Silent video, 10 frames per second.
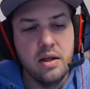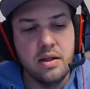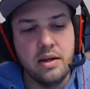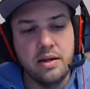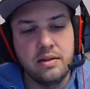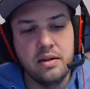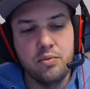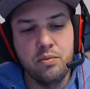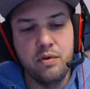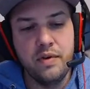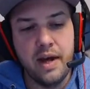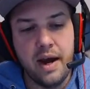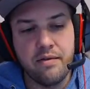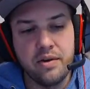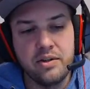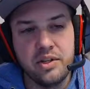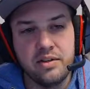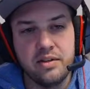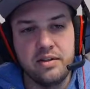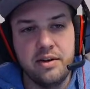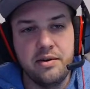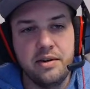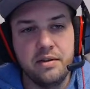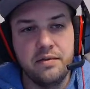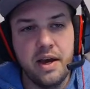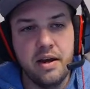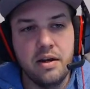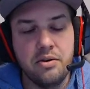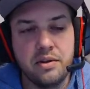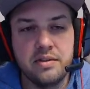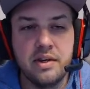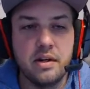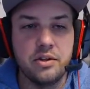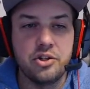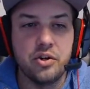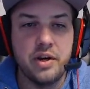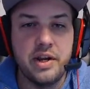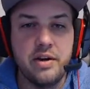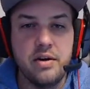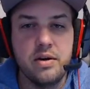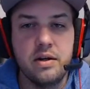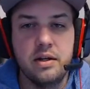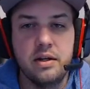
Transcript: The simple moving average is a series of data. You can see it on the chart here.